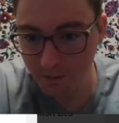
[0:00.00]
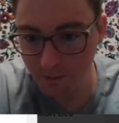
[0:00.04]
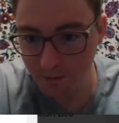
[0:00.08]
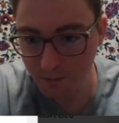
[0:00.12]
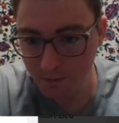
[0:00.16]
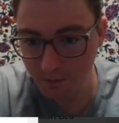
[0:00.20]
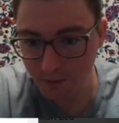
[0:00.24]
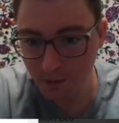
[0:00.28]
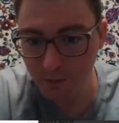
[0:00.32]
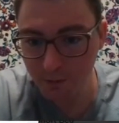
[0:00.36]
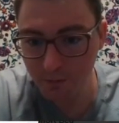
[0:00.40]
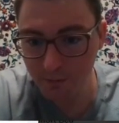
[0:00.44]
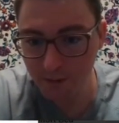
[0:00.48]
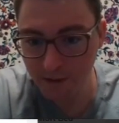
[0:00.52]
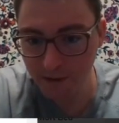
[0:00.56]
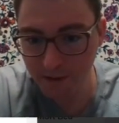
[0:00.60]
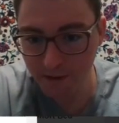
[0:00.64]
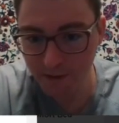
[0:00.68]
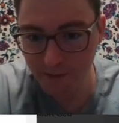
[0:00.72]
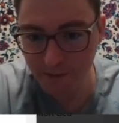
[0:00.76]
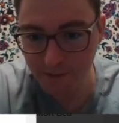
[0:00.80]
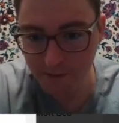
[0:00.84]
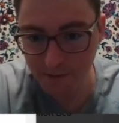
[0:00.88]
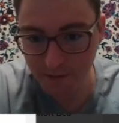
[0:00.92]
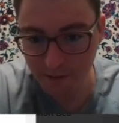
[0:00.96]
Low
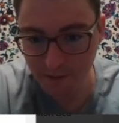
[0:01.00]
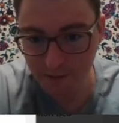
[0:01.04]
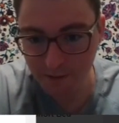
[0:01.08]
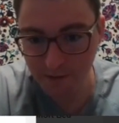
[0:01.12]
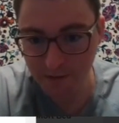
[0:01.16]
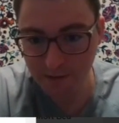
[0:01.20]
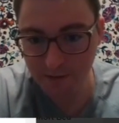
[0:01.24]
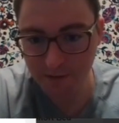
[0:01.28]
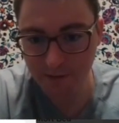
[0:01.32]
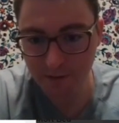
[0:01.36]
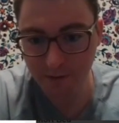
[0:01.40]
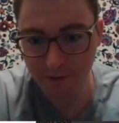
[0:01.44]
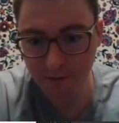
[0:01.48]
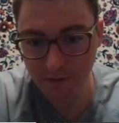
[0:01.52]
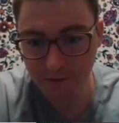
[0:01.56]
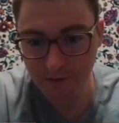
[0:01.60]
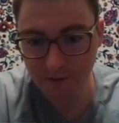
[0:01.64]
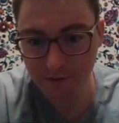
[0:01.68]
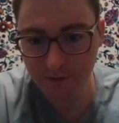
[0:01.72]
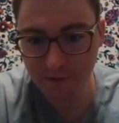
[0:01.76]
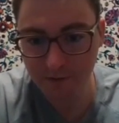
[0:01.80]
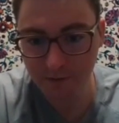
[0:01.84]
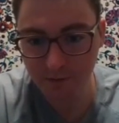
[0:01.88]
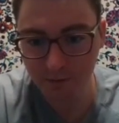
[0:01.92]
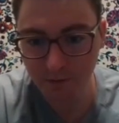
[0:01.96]
miles and good. So
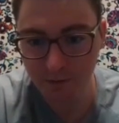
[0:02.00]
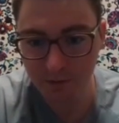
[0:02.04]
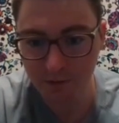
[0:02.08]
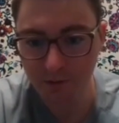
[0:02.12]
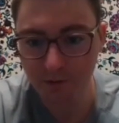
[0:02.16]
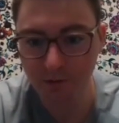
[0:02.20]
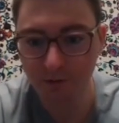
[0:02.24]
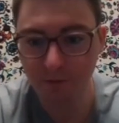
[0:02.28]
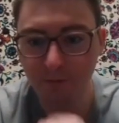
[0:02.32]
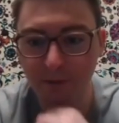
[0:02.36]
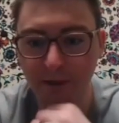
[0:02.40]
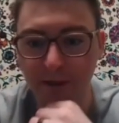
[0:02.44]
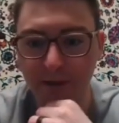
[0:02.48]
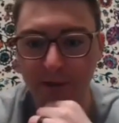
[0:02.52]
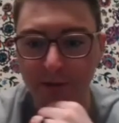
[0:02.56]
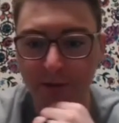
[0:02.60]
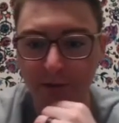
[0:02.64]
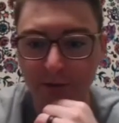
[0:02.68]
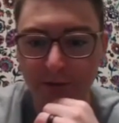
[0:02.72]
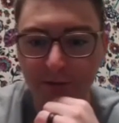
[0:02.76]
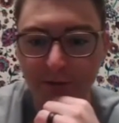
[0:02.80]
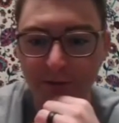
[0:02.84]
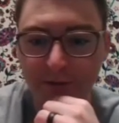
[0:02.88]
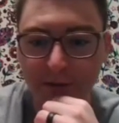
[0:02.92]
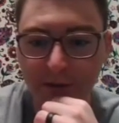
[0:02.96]
this is original
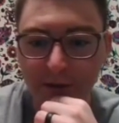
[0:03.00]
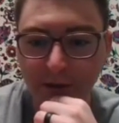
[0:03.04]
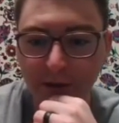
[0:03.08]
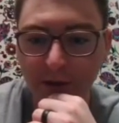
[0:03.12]
miles.